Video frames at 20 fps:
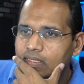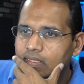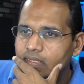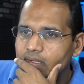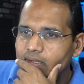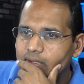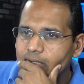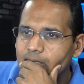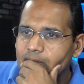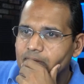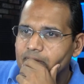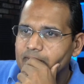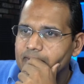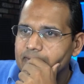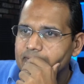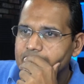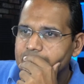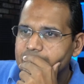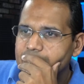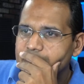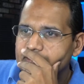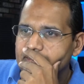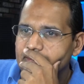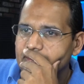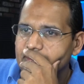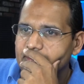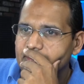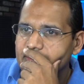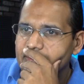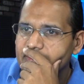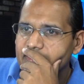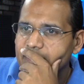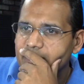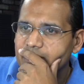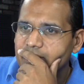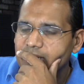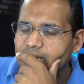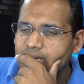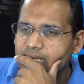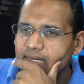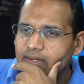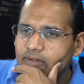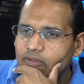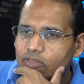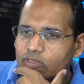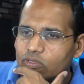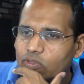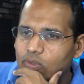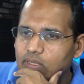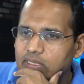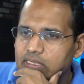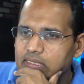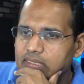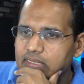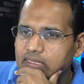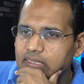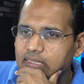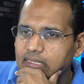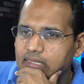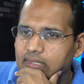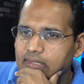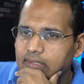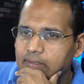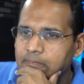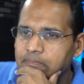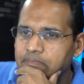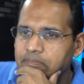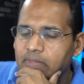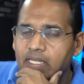All right. I got a good question here.